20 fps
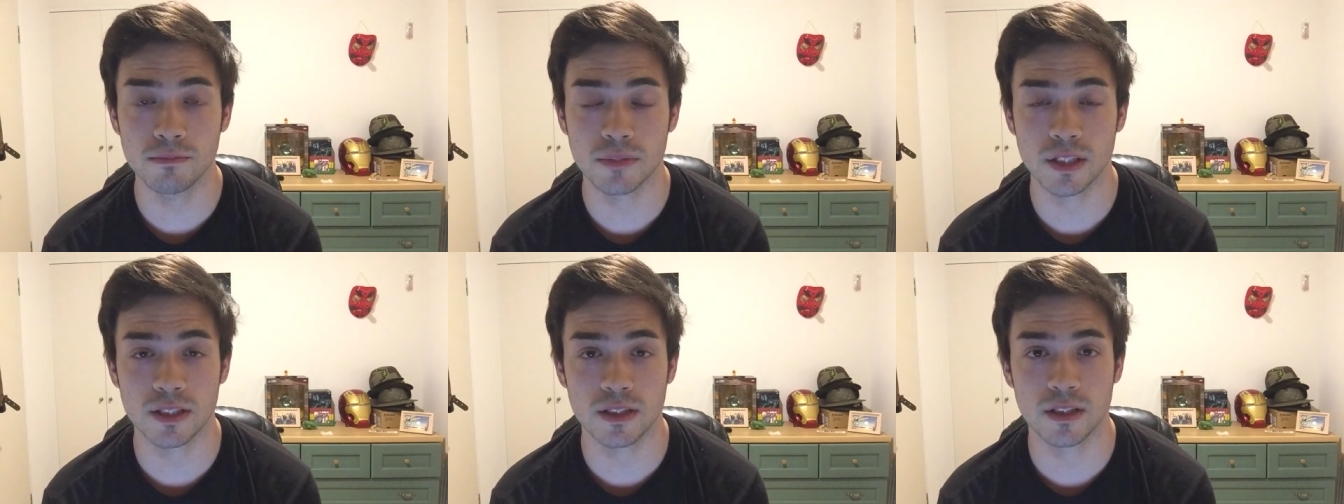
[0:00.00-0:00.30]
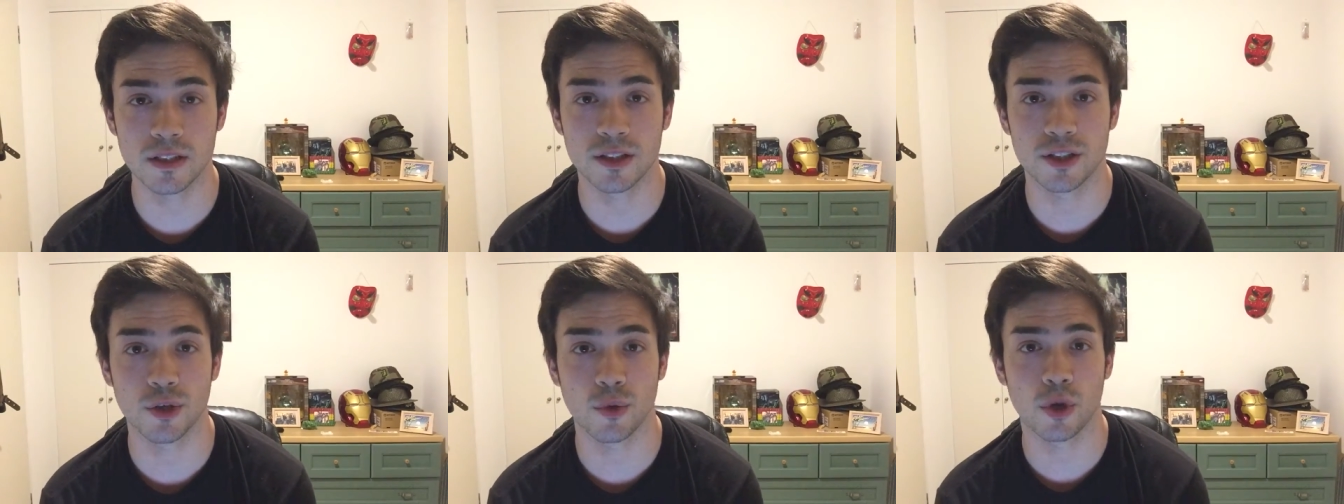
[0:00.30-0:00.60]

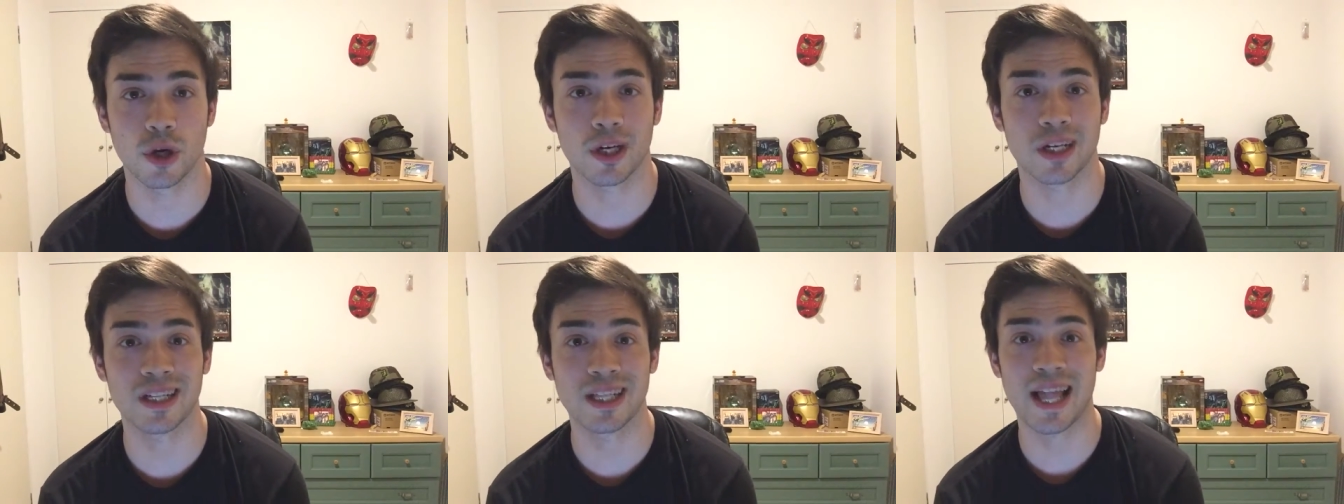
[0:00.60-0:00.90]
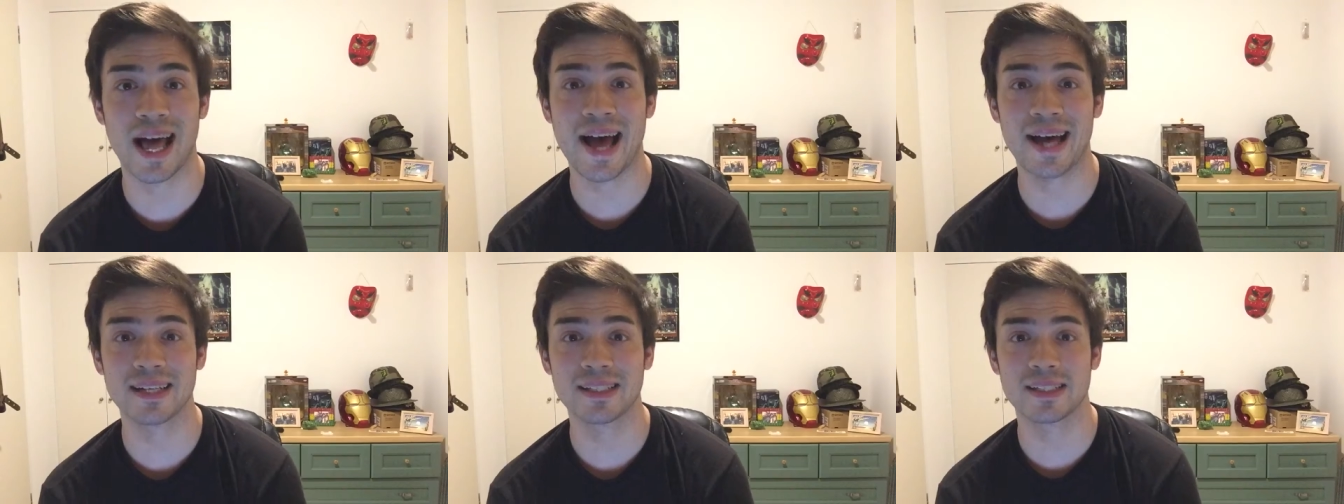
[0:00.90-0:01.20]
This is your
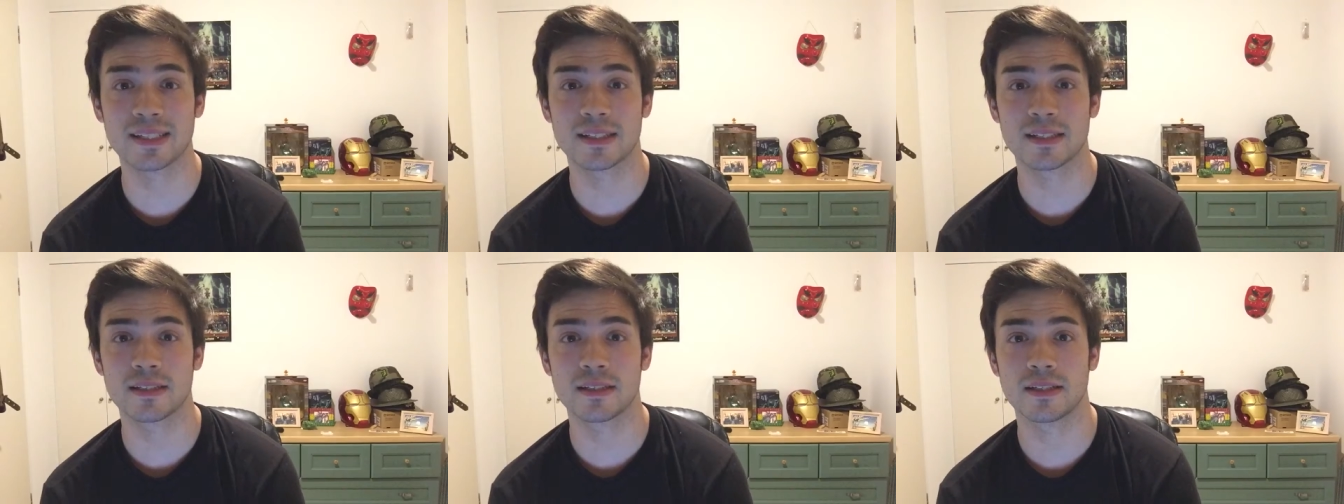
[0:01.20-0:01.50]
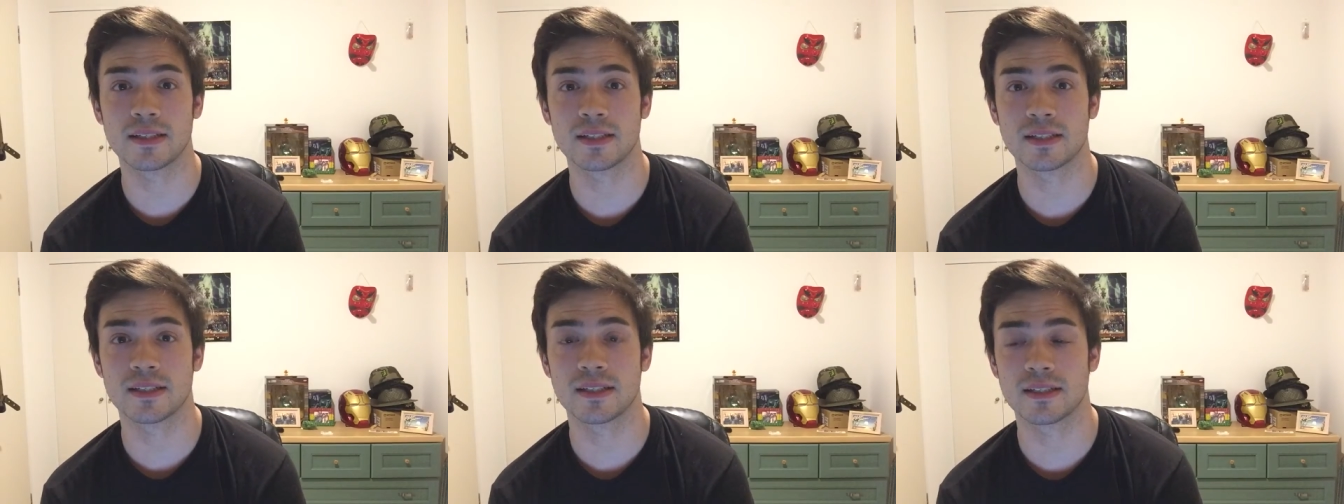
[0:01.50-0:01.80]
class.
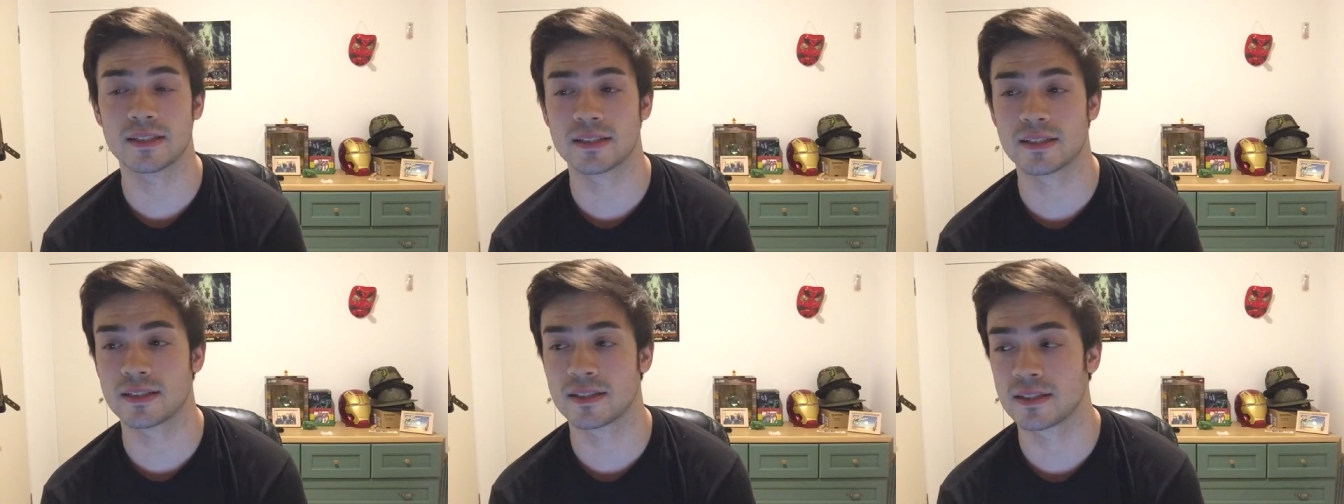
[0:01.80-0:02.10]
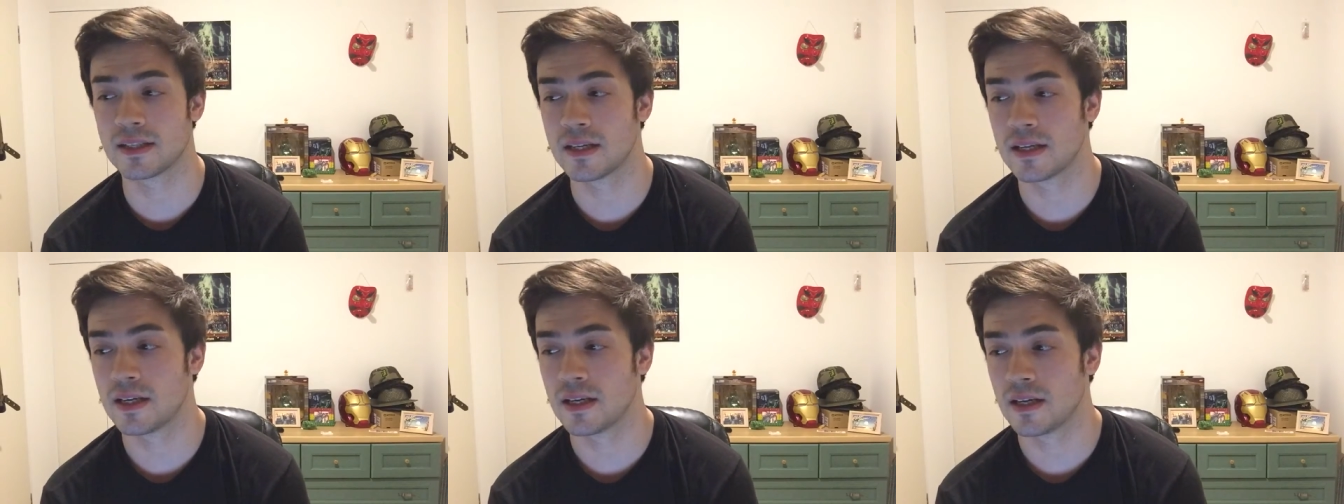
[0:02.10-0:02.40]
This
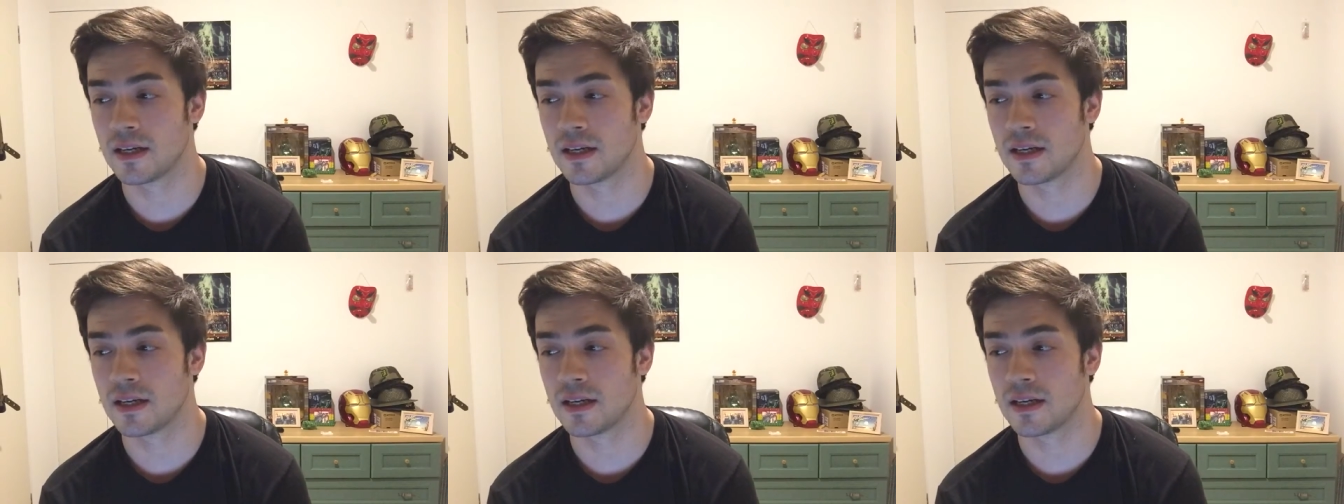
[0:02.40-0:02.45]
is